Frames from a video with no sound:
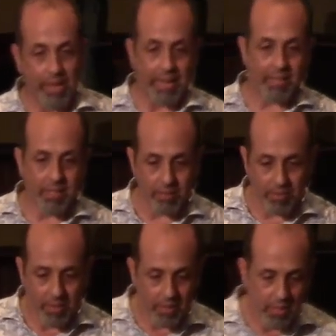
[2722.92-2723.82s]
asked him
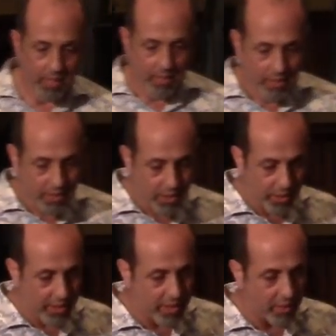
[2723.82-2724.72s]
during
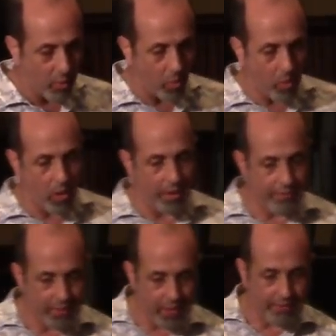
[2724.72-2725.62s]
the Civil War
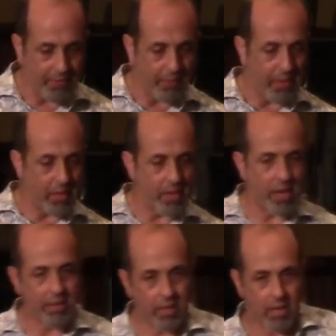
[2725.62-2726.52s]
if, if, if he
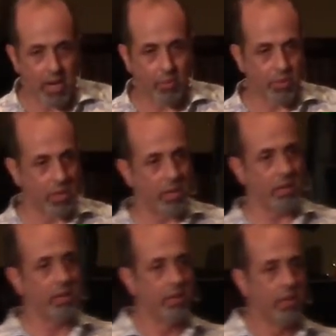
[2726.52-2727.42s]
thought that God was
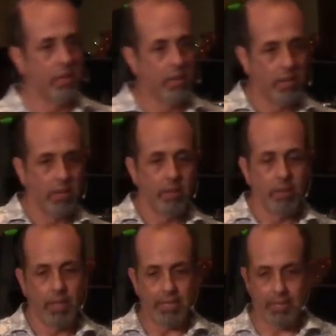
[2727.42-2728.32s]
on
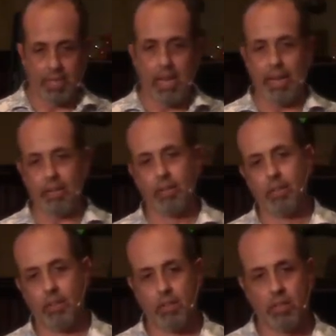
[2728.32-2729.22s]
his side.
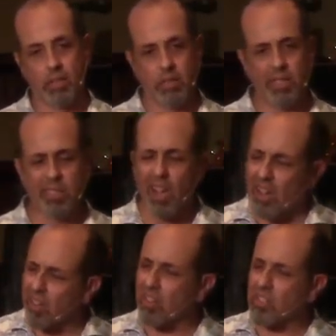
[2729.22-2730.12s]
Is God
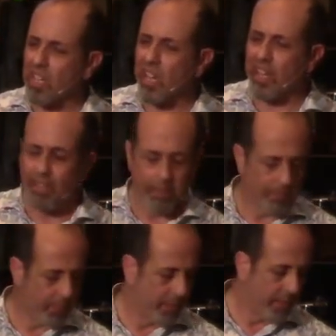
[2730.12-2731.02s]
on our side?
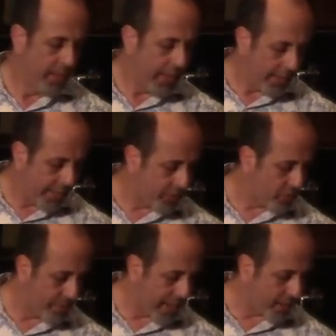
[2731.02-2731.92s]
And he
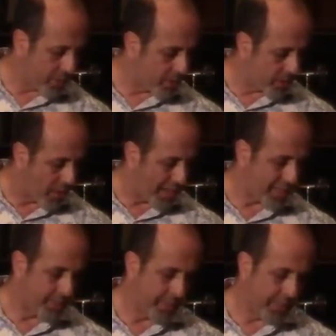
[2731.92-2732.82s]
answered back, it was just
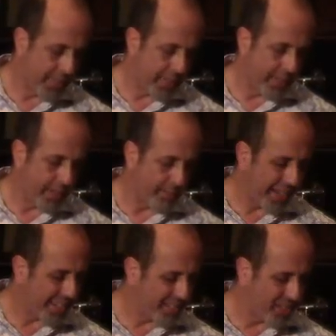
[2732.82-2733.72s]
awesome. He said, uh, My
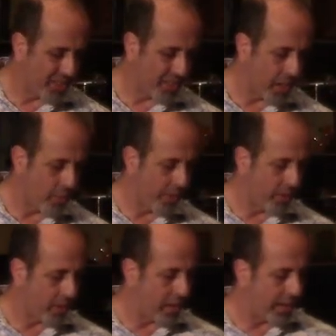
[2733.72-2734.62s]
concern is not whether
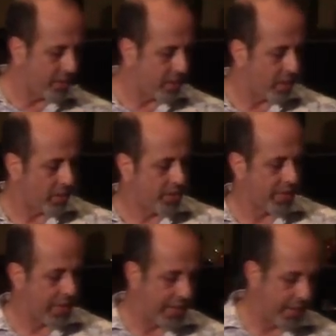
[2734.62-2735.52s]
God is on our
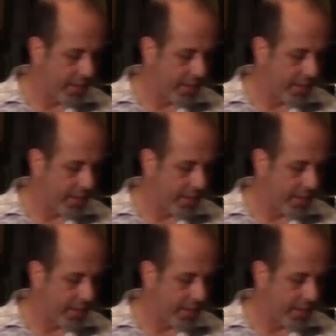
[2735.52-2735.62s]
side.